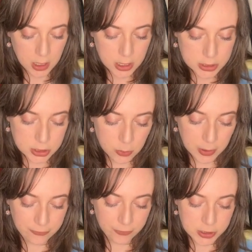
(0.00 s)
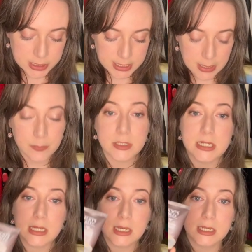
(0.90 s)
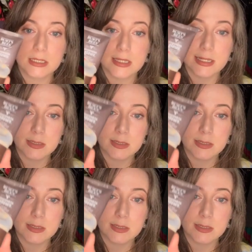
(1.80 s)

So my first empty is this